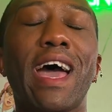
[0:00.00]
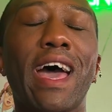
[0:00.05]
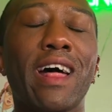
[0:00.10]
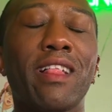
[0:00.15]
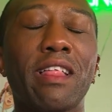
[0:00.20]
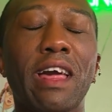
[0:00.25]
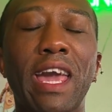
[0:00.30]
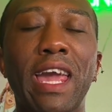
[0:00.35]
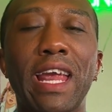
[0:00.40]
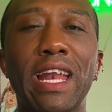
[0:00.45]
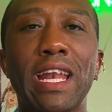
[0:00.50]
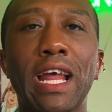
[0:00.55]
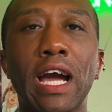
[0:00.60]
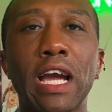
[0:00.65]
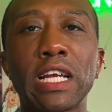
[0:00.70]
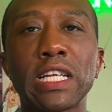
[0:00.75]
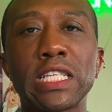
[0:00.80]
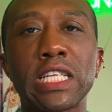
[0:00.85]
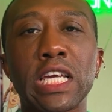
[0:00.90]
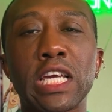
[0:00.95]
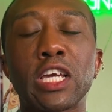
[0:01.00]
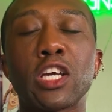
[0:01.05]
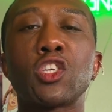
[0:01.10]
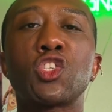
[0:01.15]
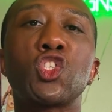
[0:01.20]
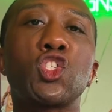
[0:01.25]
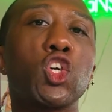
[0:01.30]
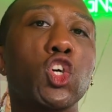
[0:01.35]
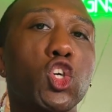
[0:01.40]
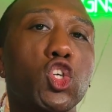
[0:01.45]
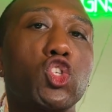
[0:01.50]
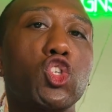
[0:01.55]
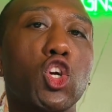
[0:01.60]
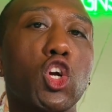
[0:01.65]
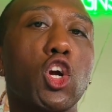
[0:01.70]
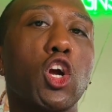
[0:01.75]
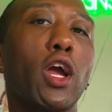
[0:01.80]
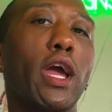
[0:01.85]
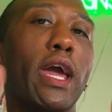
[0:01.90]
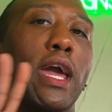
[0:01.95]
L890
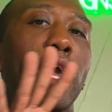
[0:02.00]
serger,